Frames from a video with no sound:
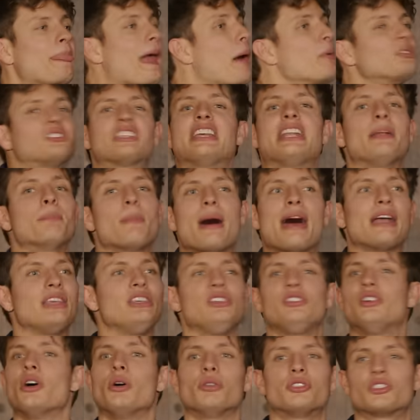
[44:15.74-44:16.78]
I was getting my
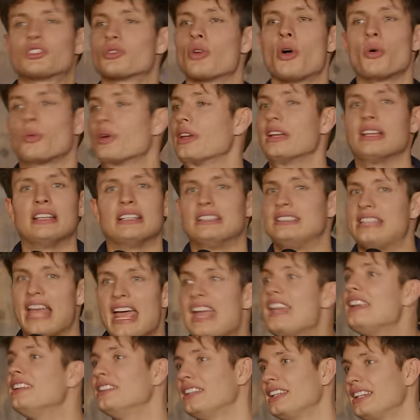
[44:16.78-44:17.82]
ego stroke
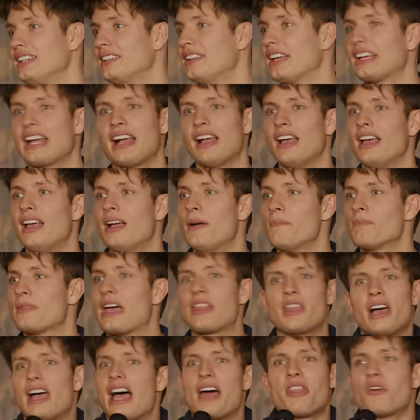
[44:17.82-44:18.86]
daily. Like,
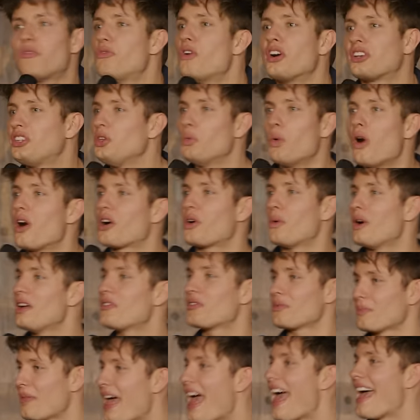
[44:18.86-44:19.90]
how the fuck you walk away
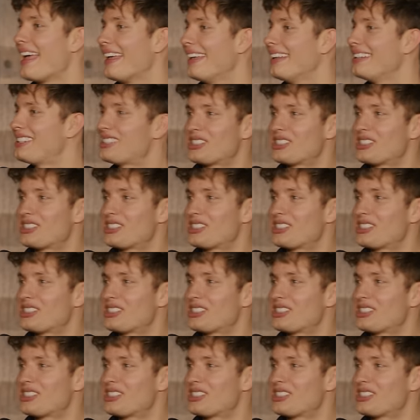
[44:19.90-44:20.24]
from that?